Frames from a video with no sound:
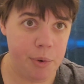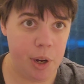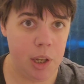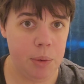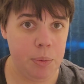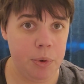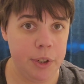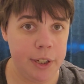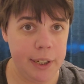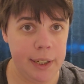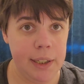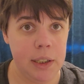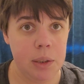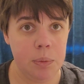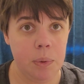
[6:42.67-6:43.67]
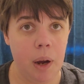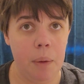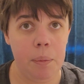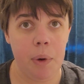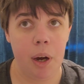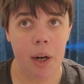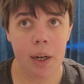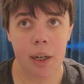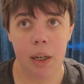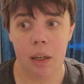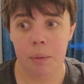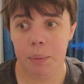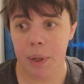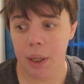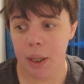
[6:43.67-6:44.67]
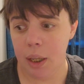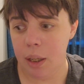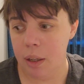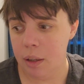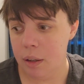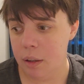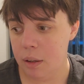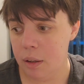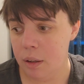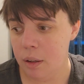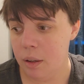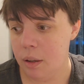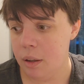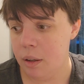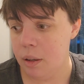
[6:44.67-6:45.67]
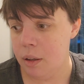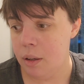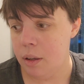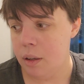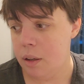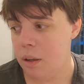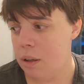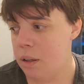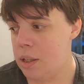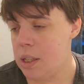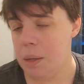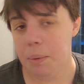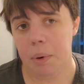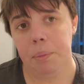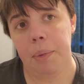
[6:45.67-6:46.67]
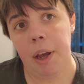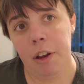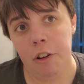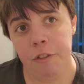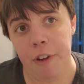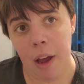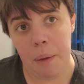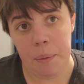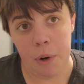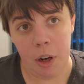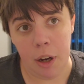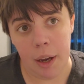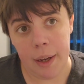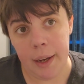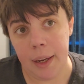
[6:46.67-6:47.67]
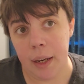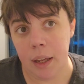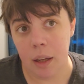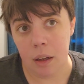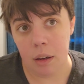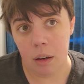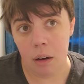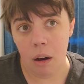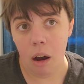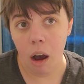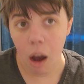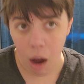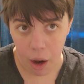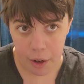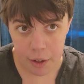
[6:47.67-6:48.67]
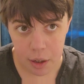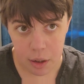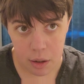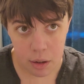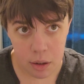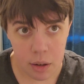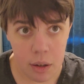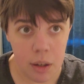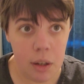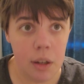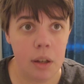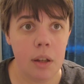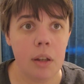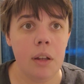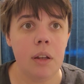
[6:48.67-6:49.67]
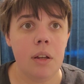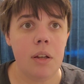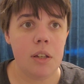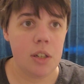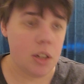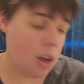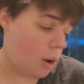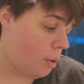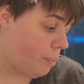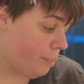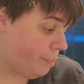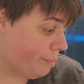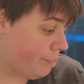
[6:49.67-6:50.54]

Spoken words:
breathable sheets where I'm not gonna be sleeping on microfiber and getting hot. So